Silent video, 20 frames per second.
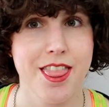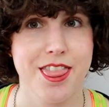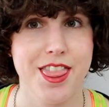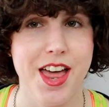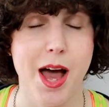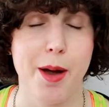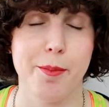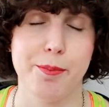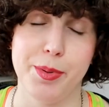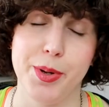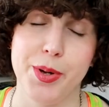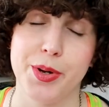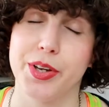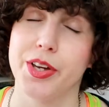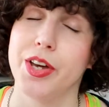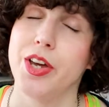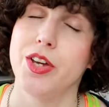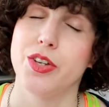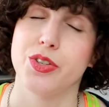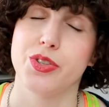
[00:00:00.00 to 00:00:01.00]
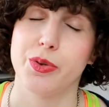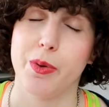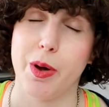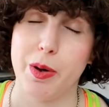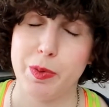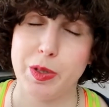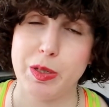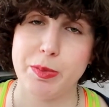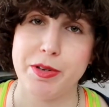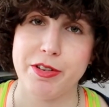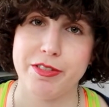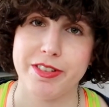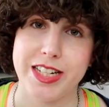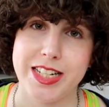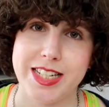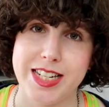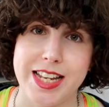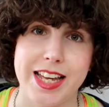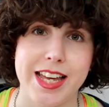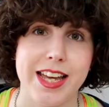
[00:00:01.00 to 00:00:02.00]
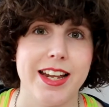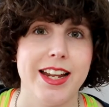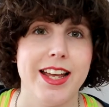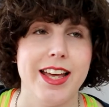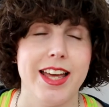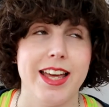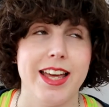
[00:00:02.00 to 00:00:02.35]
that book, so I will be reading it